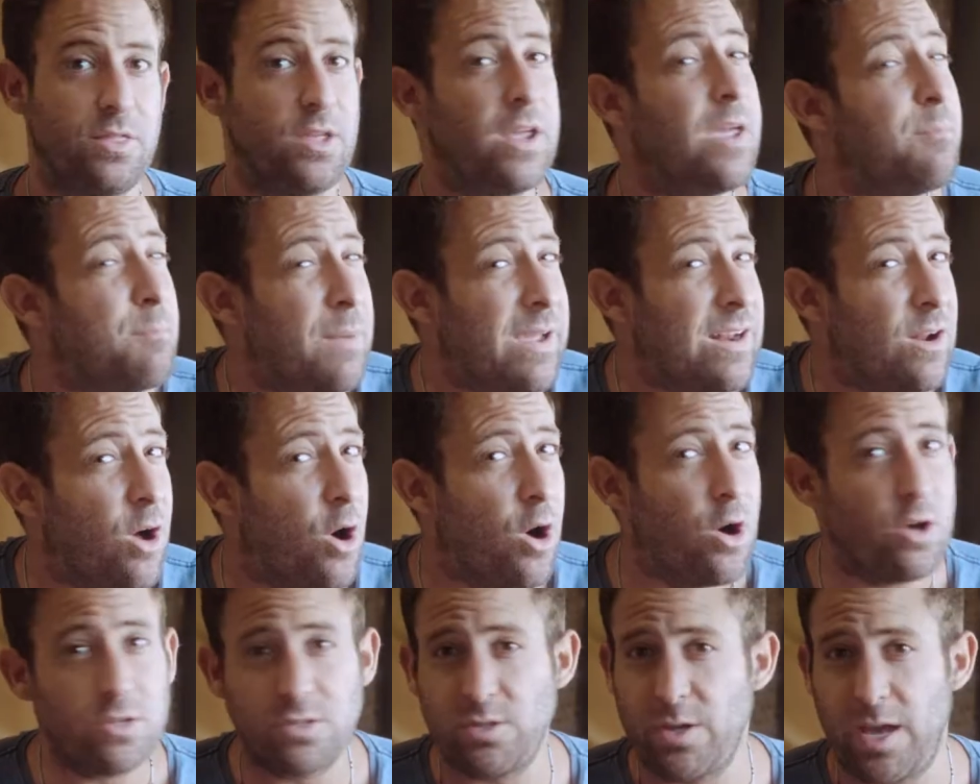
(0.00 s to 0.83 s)
They might
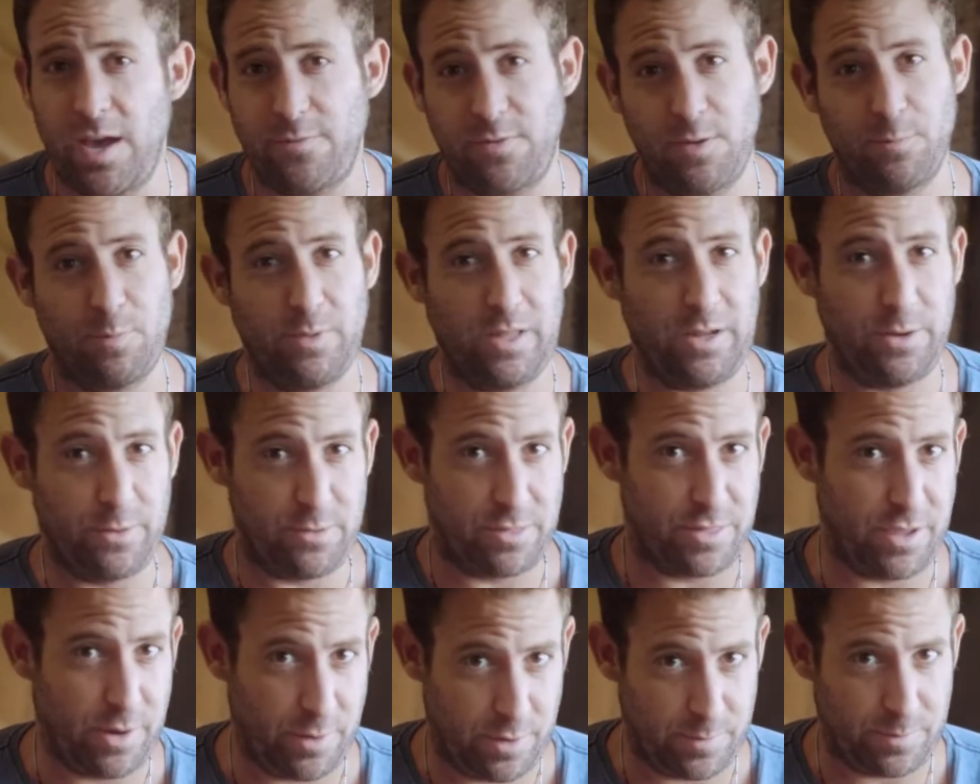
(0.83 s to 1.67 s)
also have to play your
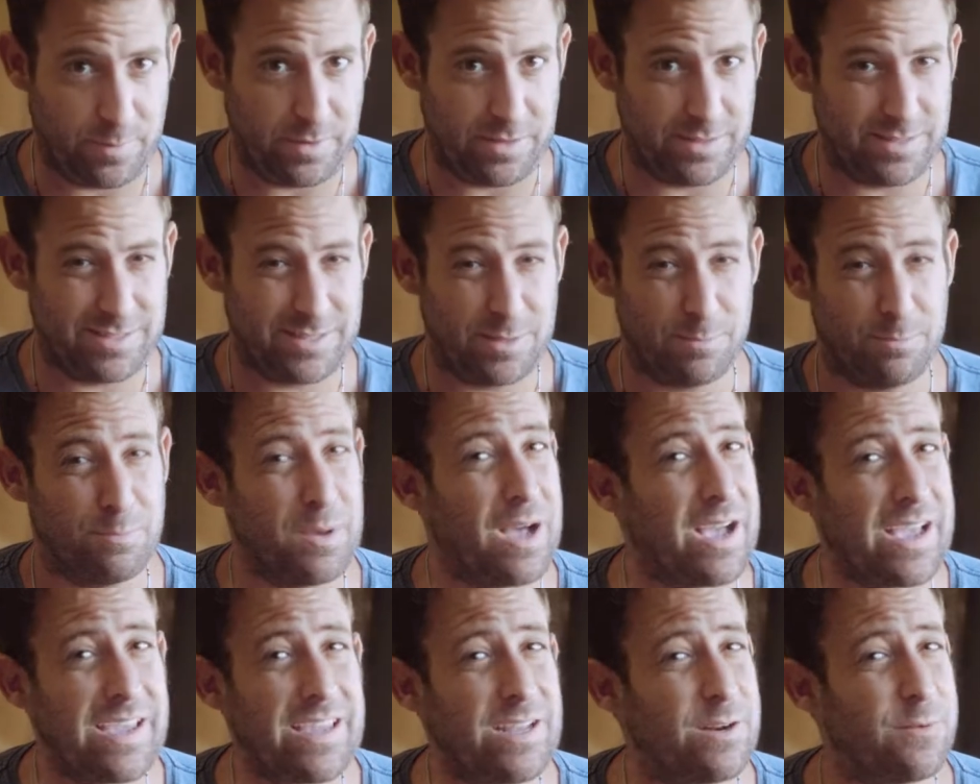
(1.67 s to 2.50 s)
therapist.
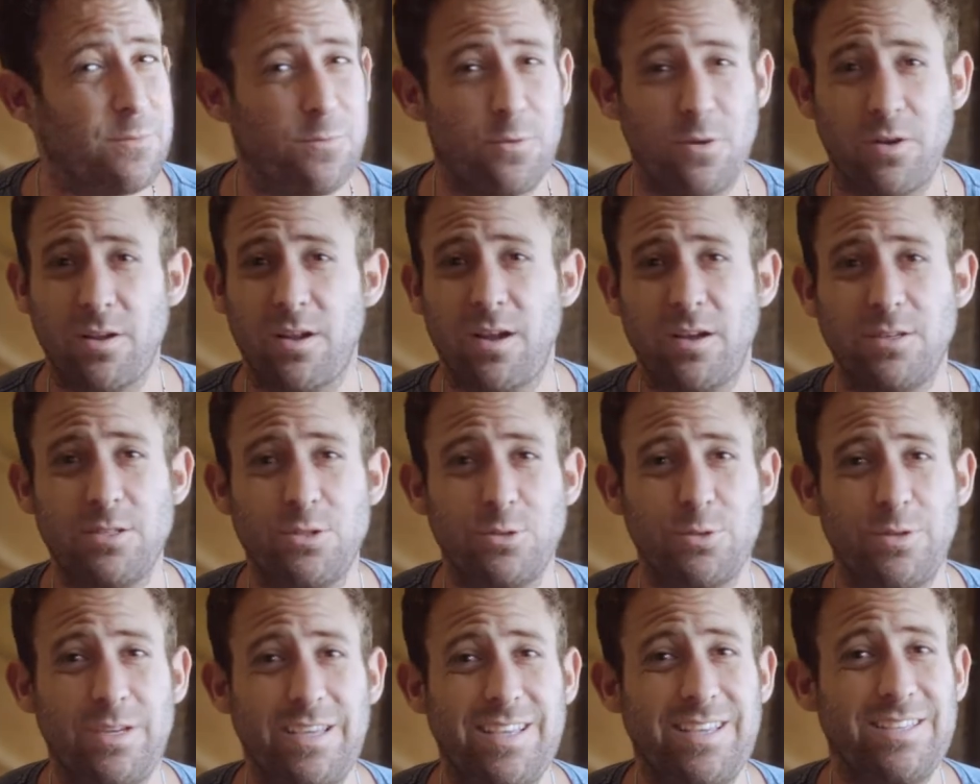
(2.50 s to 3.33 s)
Buying in a foreign
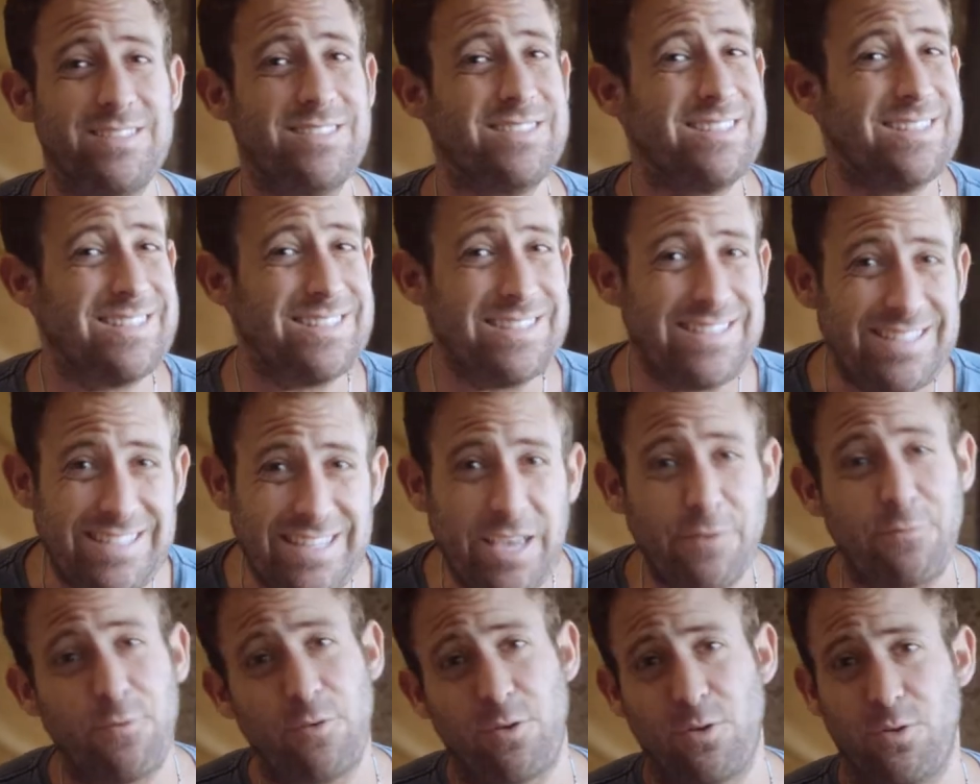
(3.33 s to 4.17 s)
country is
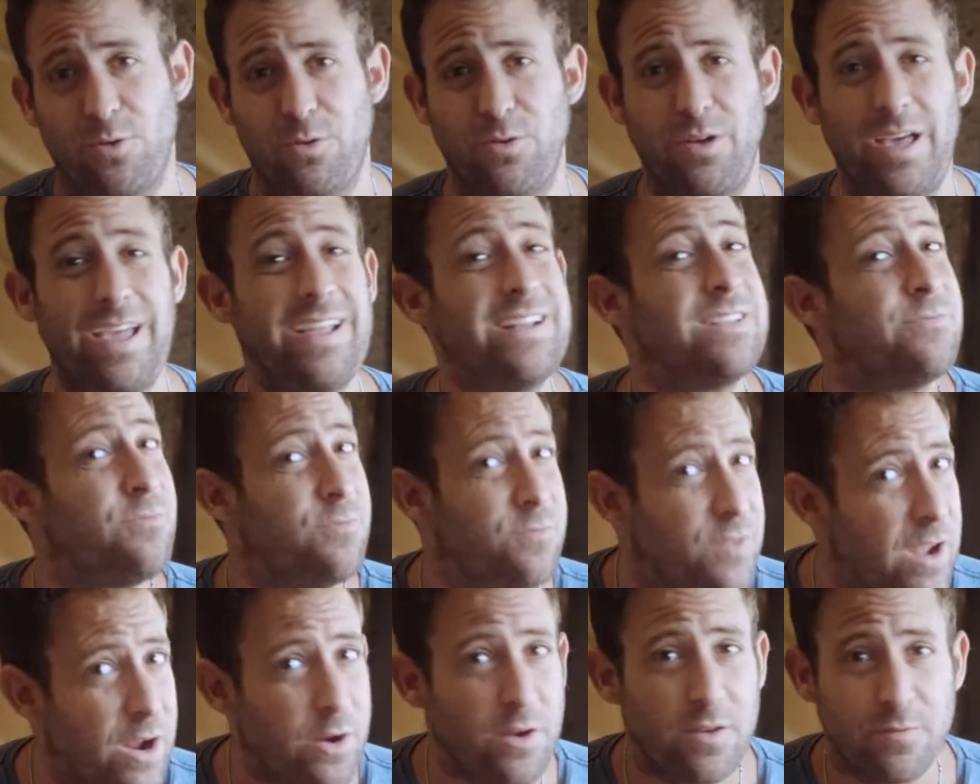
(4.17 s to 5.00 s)
difficult and
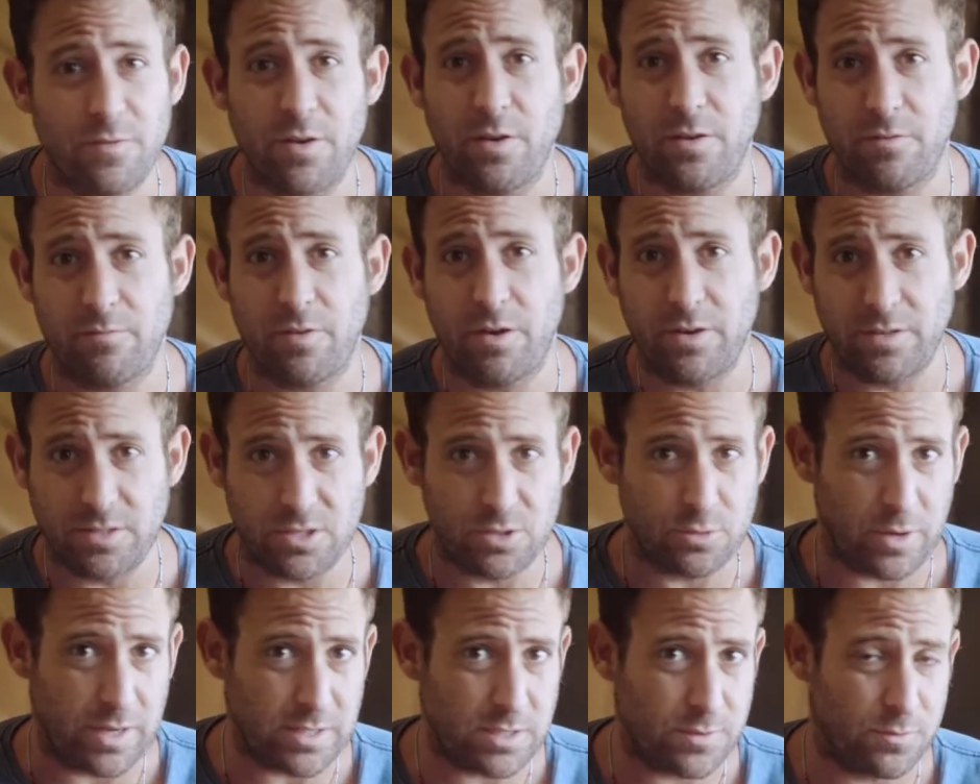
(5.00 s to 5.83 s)
very
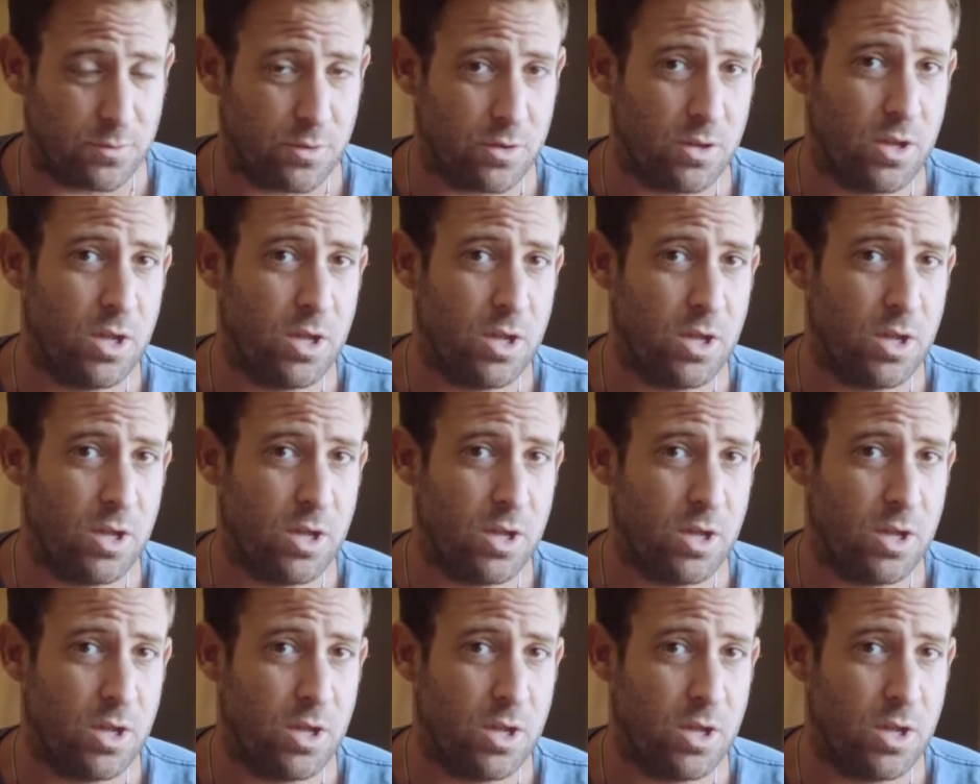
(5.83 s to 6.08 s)
stressful.